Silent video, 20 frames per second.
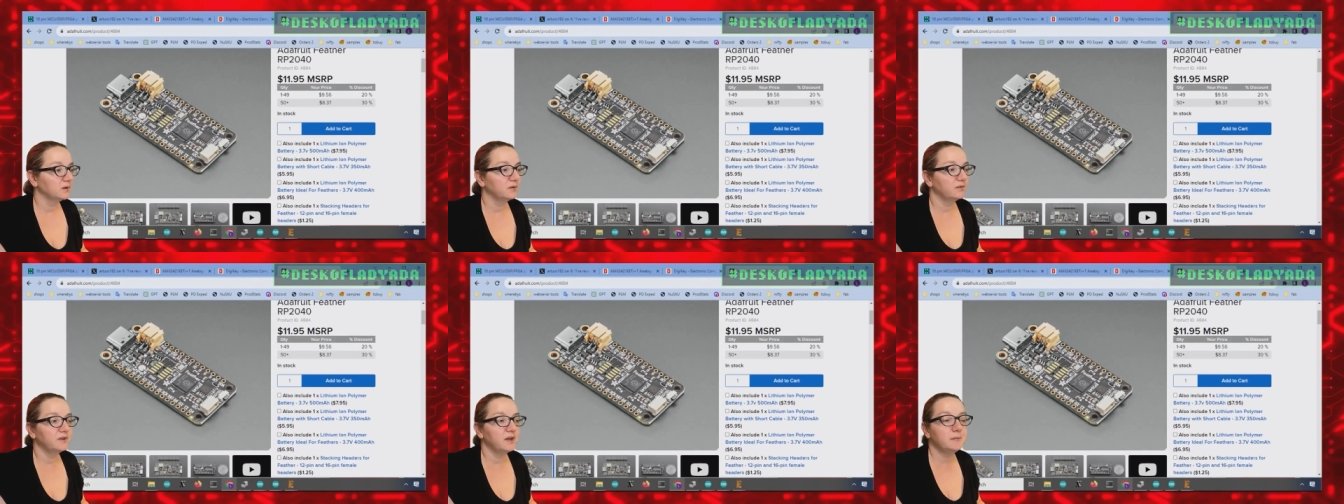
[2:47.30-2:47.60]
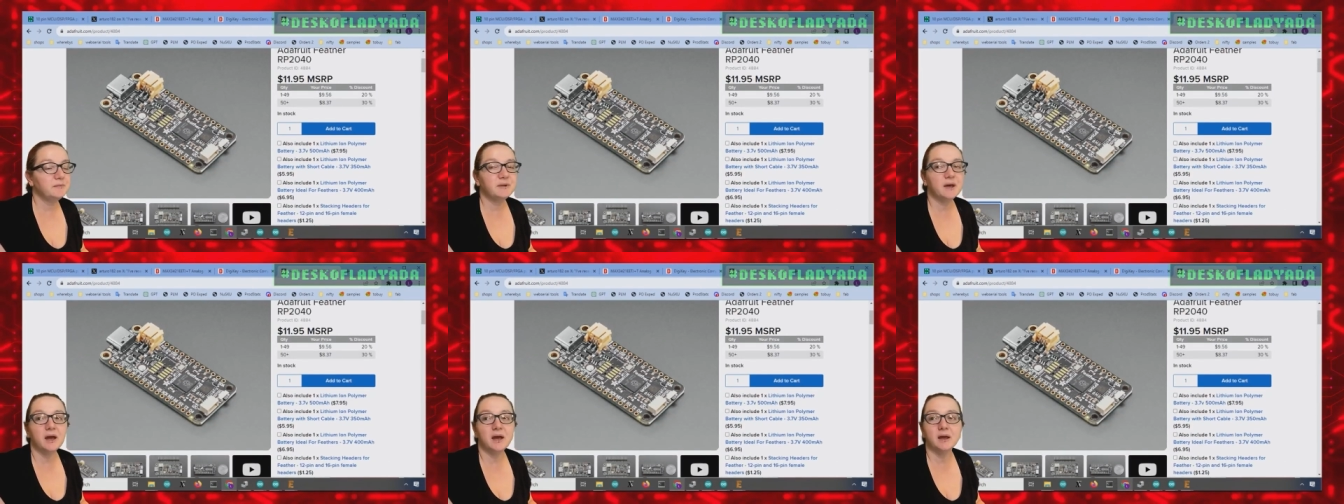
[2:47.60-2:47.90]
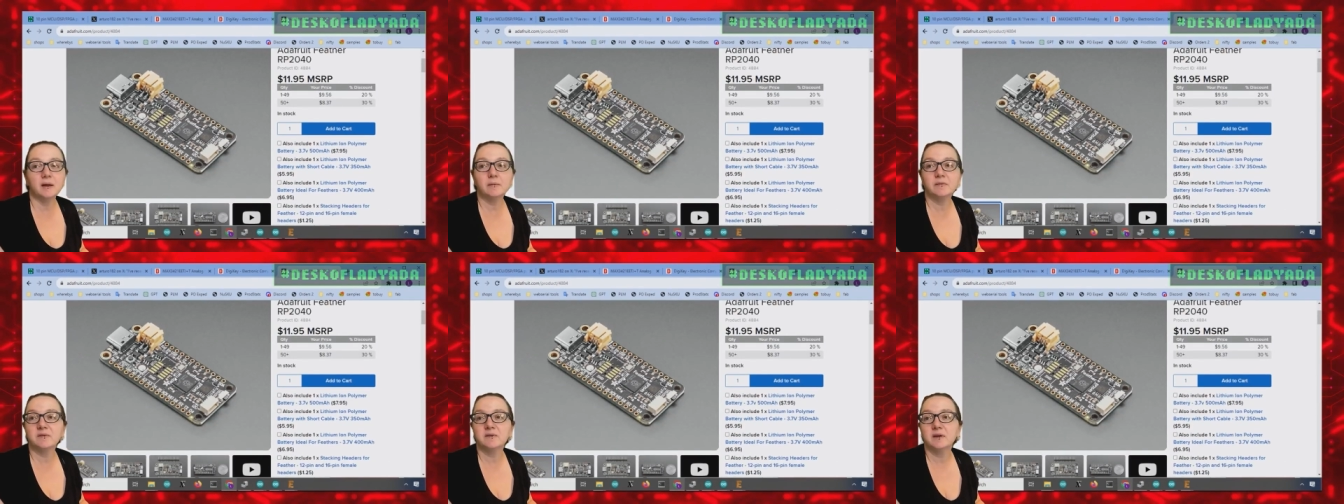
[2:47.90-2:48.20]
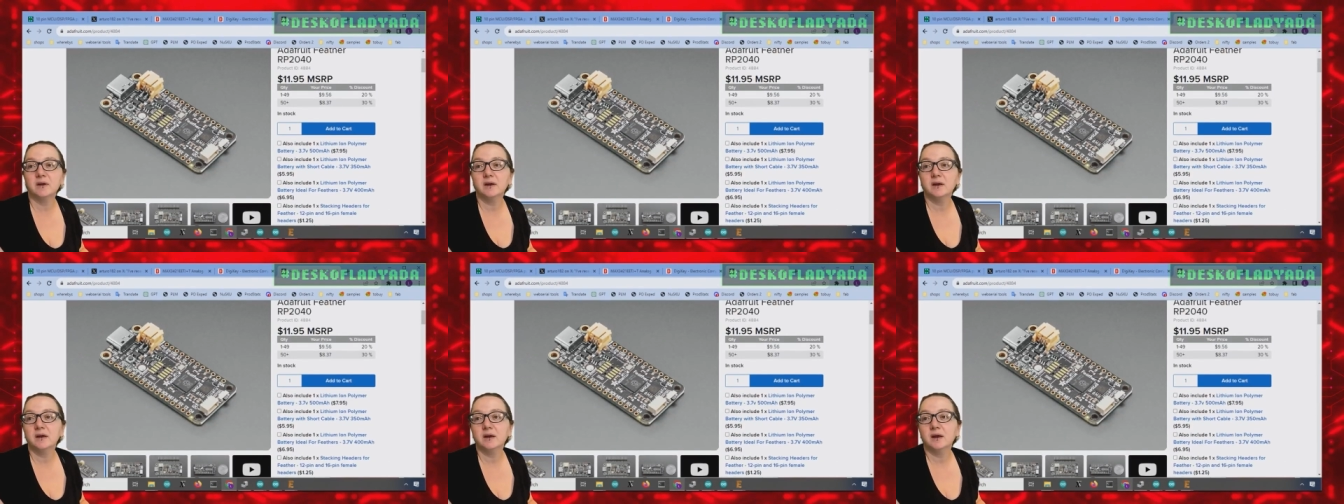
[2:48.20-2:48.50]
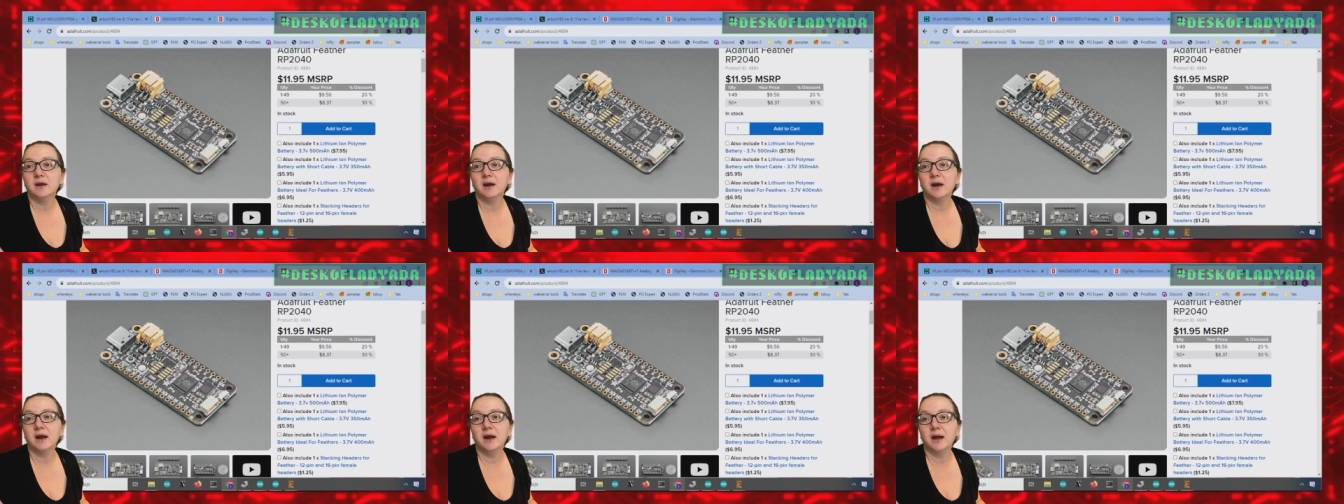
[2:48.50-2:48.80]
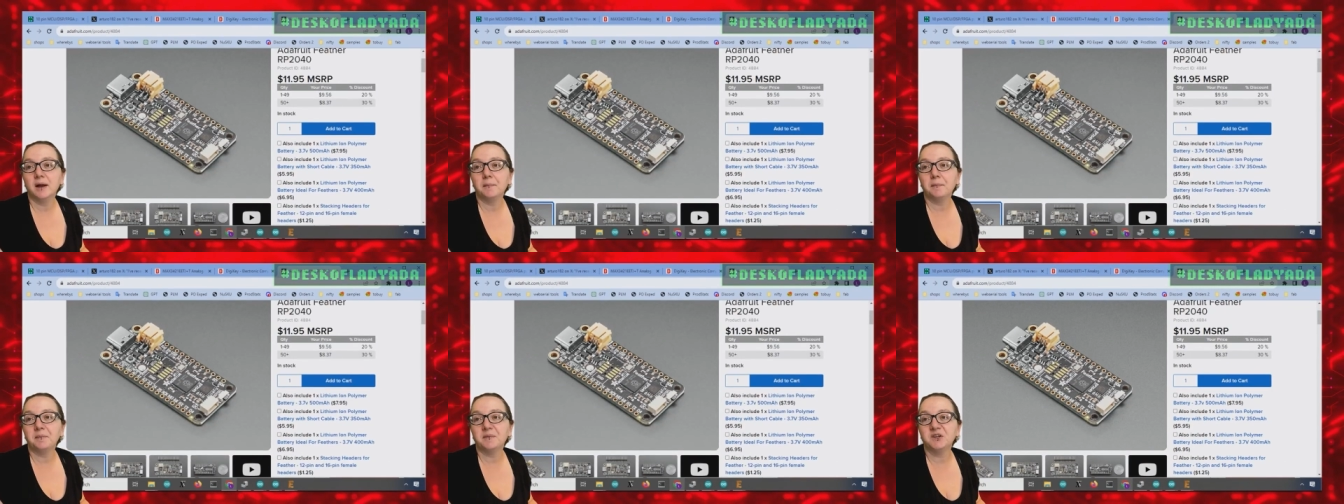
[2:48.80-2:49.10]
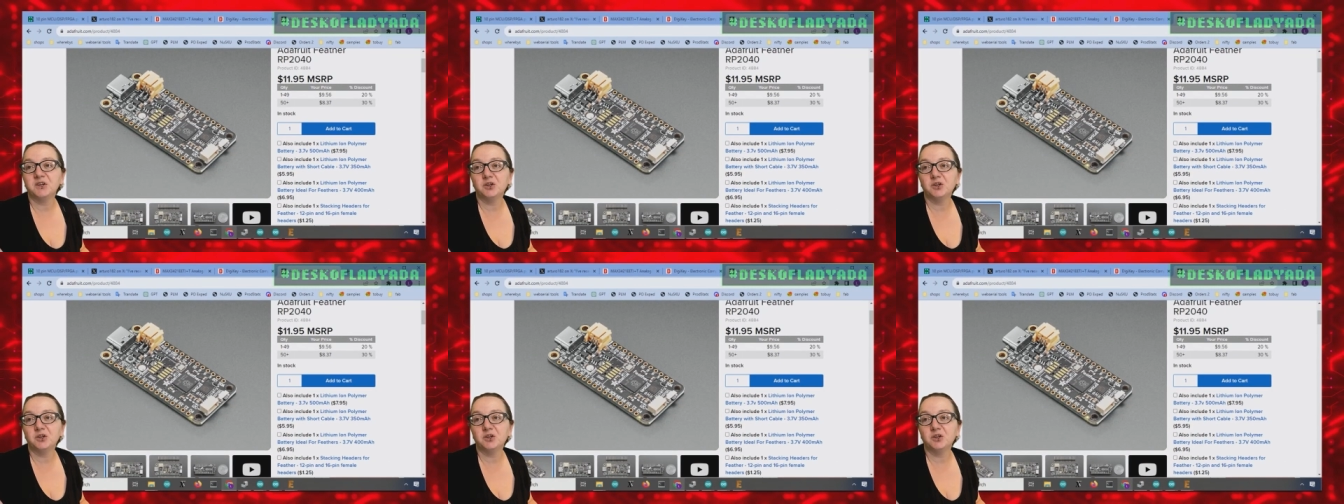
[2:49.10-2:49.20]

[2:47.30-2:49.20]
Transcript: Sometimes um,